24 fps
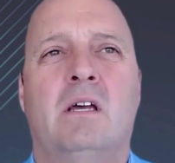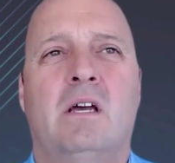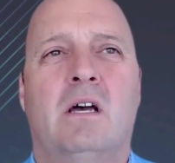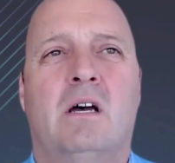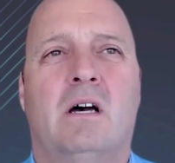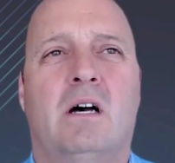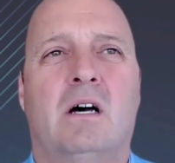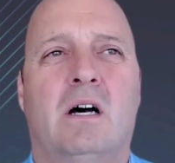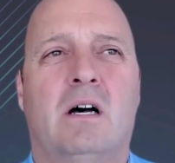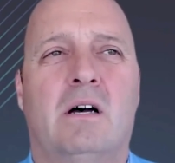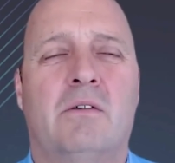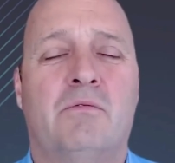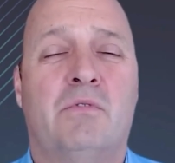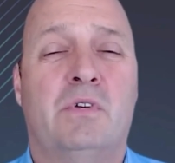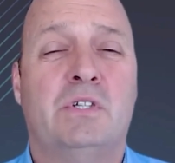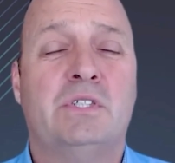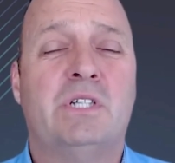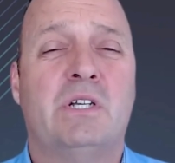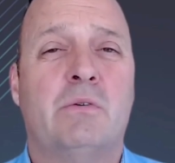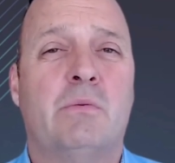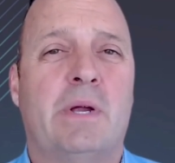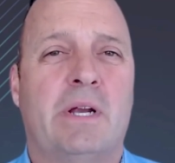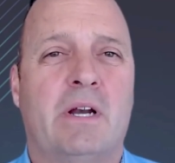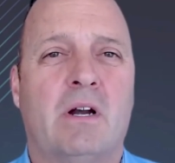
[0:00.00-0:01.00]
uh,
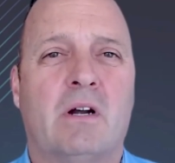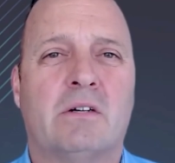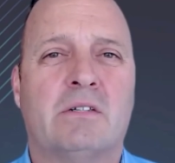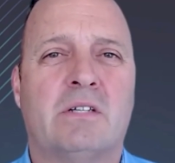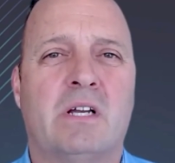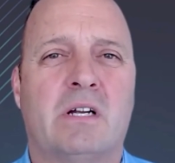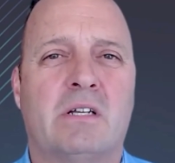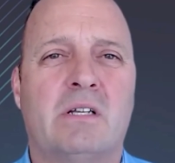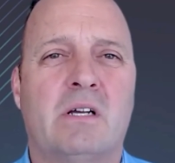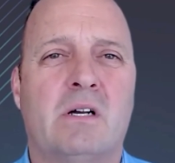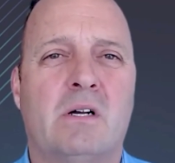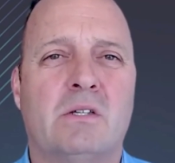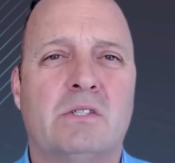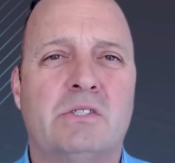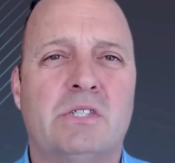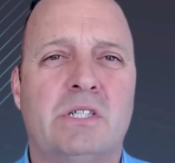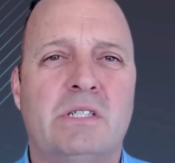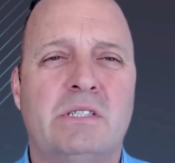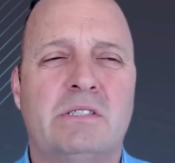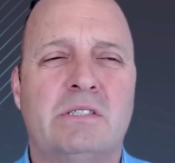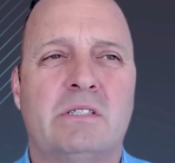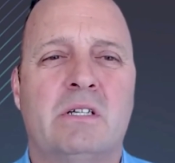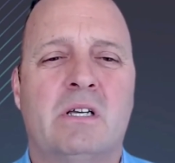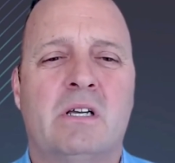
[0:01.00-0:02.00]
vision and radar
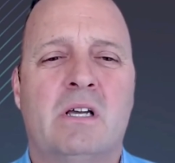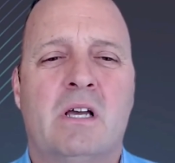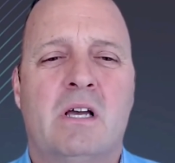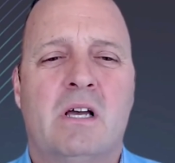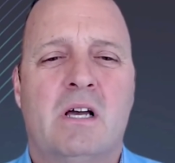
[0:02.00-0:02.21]
technologies.